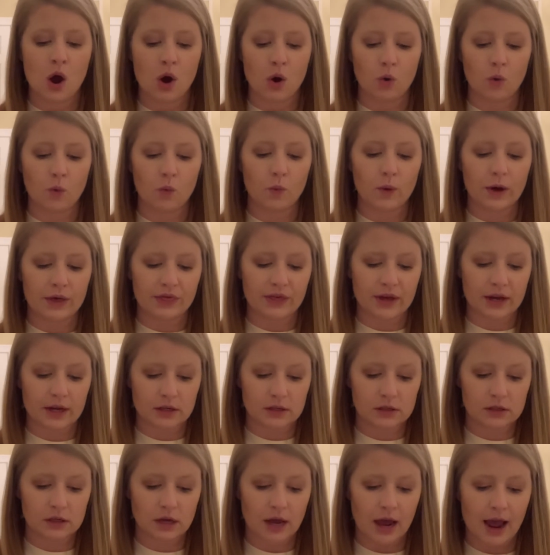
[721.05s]
with
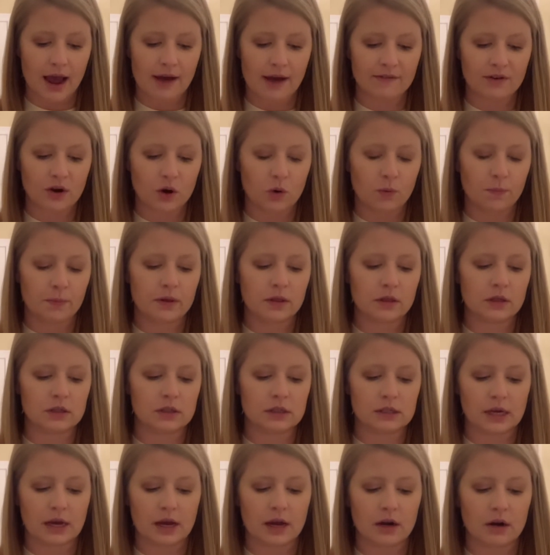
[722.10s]
it. I haven't opened this
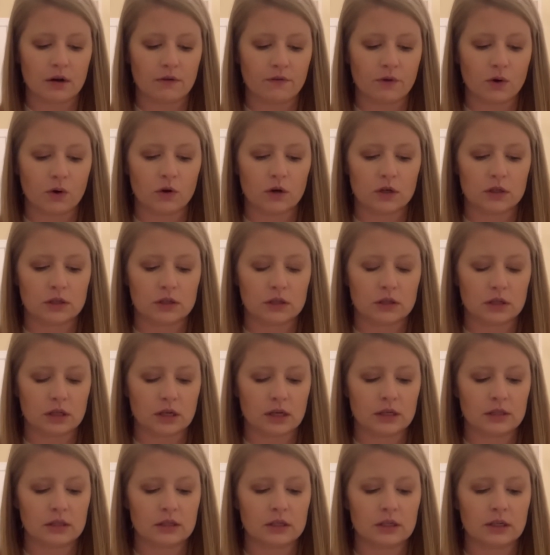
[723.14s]
yet, and of course it's
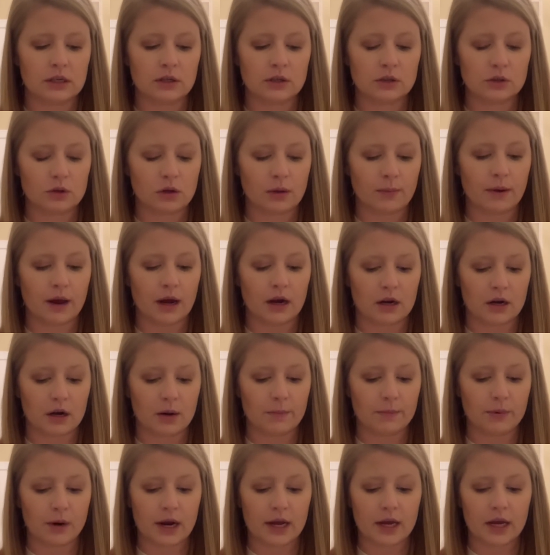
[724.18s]
like sealed, so I'm not going to
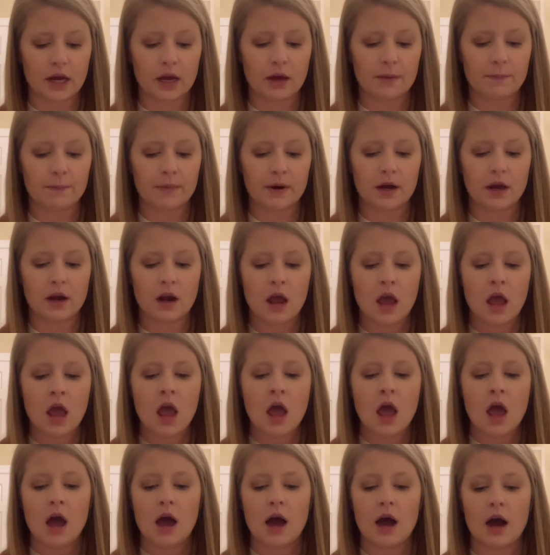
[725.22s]
break it, but
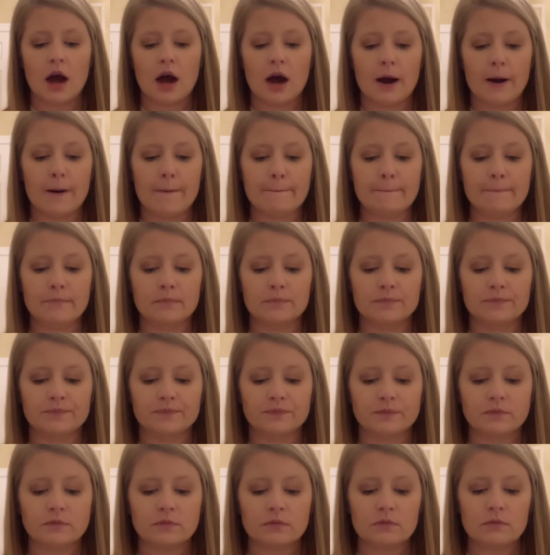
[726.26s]

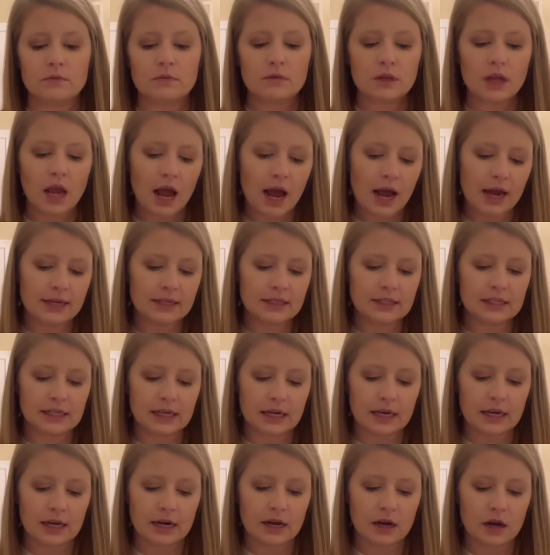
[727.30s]
I
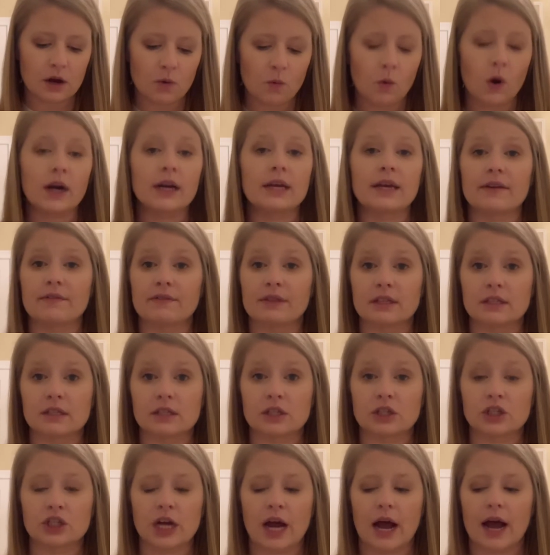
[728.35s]
did want to give this a
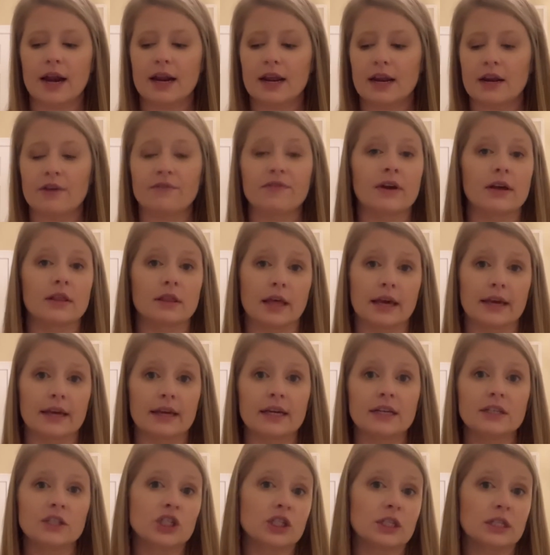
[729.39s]
shot, and if I like
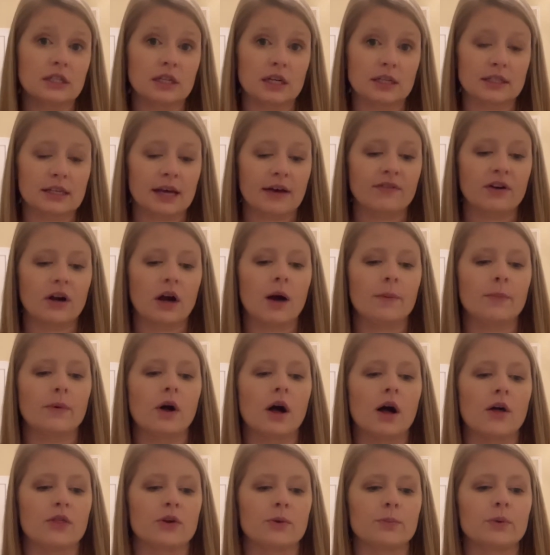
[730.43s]
it, she does have a couple
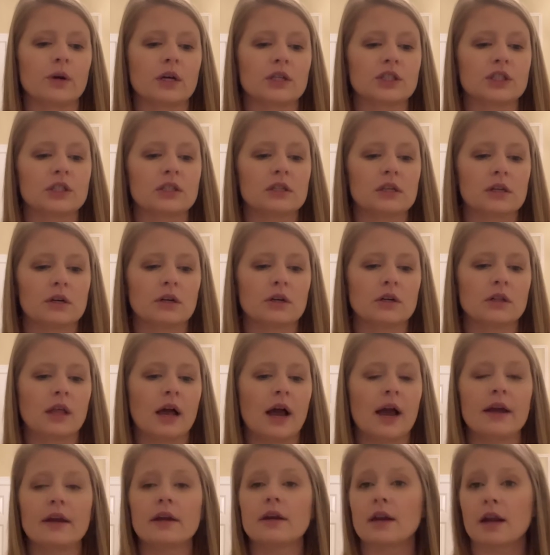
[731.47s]
other brushes in her
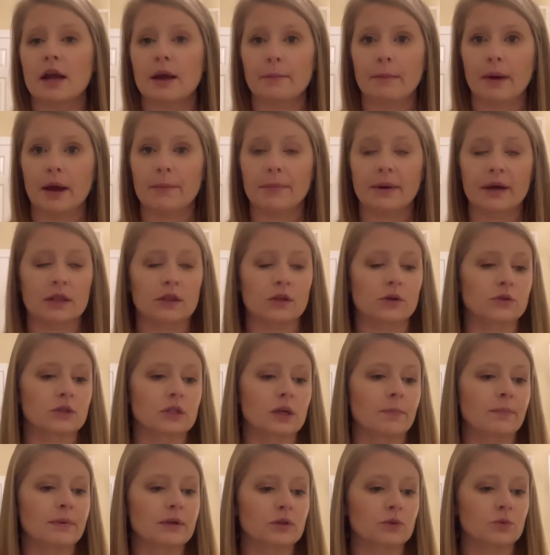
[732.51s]
line, and I might pick those
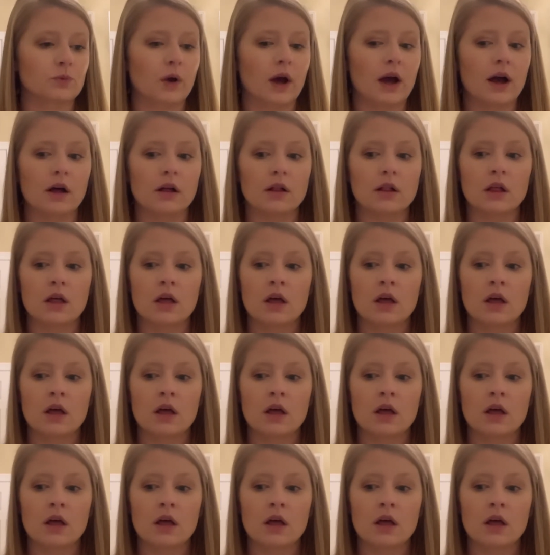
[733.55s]
up as well.